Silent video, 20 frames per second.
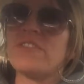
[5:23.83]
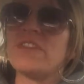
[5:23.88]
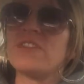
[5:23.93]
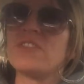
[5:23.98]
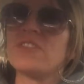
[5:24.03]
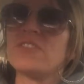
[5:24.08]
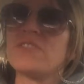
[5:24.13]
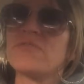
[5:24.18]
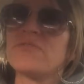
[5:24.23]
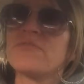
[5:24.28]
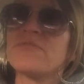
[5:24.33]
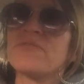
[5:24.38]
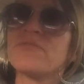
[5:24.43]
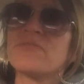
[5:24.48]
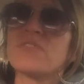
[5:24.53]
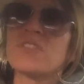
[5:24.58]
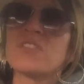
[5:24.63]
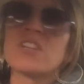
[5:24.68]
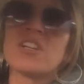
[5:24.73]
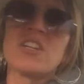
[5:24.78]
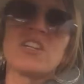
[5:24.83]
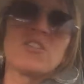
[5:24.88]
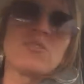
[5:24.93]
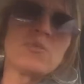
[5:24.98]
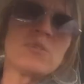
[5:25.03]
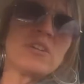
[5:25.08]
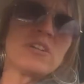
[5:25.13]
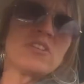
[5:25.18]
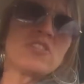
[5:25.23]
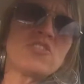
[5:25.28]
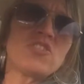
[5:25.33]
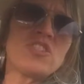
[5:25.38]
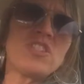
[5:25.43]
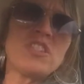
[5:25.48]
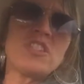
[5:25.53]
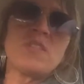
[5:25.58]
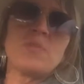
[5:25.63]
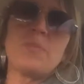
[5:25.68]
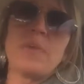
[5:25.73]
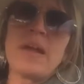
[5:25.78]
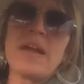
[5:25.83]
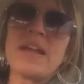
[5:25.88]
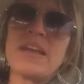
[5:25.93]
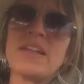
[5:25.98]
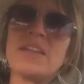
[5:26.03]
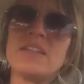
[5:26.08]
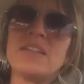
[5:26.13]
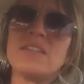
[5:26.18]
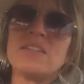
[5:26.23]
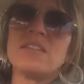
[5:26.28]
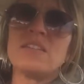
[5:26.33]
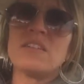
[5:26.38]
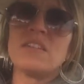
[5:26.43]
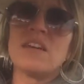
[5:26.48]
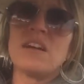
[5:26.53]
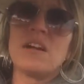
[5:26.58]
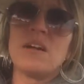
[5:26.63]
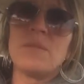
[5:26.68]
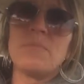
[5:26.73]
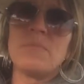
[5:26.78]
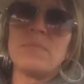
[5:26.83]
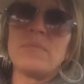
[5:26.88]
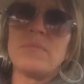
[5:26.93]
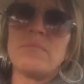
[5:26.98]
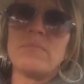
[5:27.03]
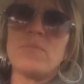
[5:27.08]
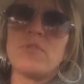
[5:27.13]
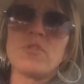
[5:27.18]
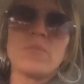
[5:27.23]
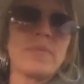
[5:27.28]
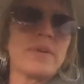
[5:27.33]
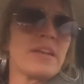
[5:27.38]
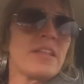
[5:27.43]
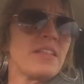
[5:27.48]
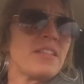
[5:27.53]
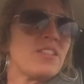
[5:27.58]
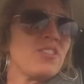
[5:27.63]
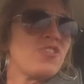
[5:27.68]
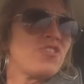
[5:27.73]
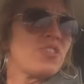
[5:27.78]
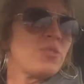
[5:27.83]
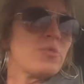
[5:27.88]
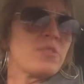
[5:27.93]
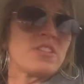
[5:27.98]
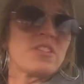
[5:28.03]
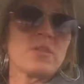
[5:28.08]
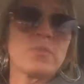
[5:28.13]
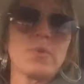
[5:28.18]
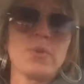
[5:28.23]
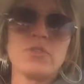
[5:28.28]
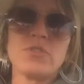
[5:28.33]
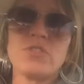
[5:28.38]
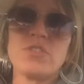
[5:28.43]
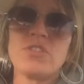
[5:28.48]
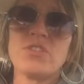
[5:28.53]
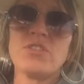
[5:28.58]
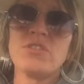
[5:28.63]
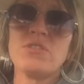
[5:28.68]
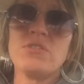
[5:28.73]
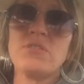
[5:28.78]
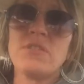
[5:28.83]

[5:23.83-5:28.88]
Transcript: fair. Well, she spent um, more money than she was supposed to,